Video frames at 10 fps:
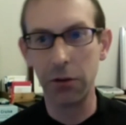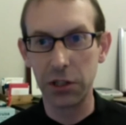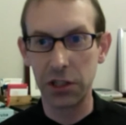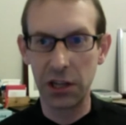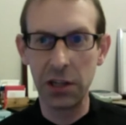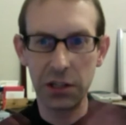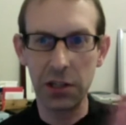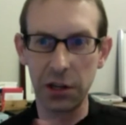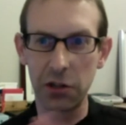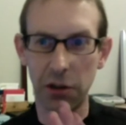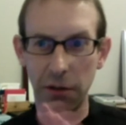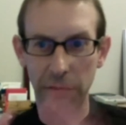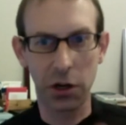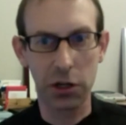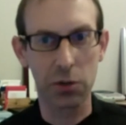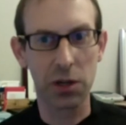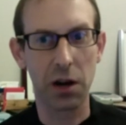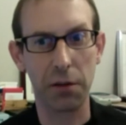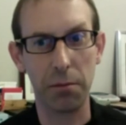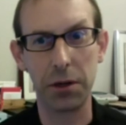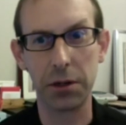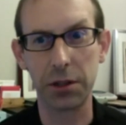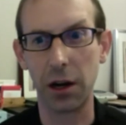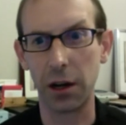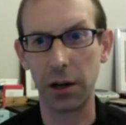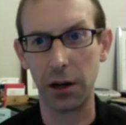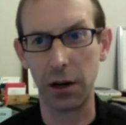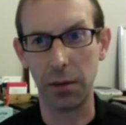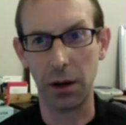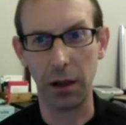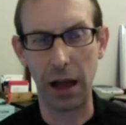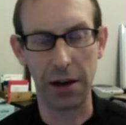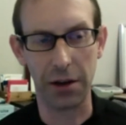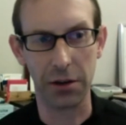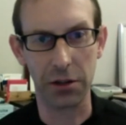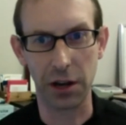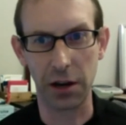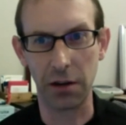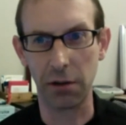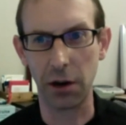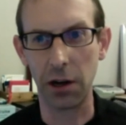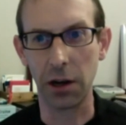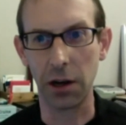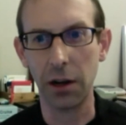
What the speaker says: Since the digital infrastructure was often built on a Latin understanding of writing,